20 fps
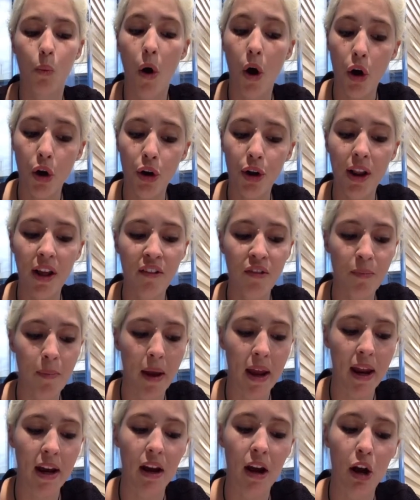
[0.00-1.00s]
What could have
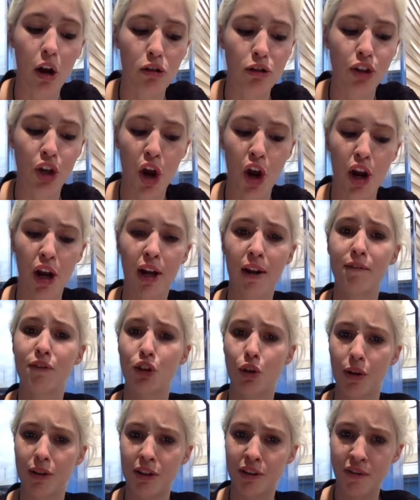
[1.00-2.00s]
been an alternative
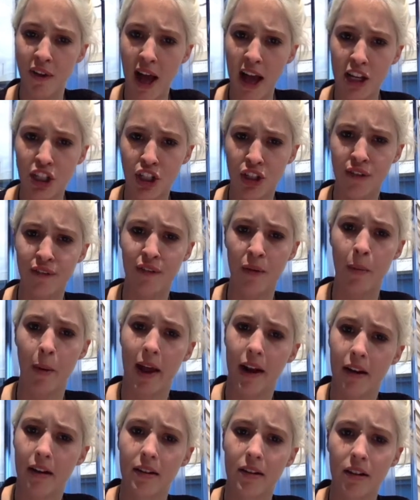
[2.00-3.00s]
choice of action for
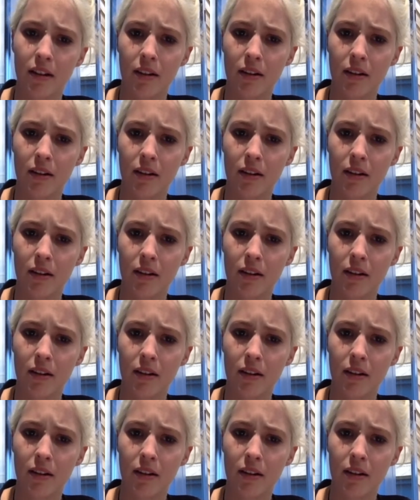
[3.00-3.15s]
Ben?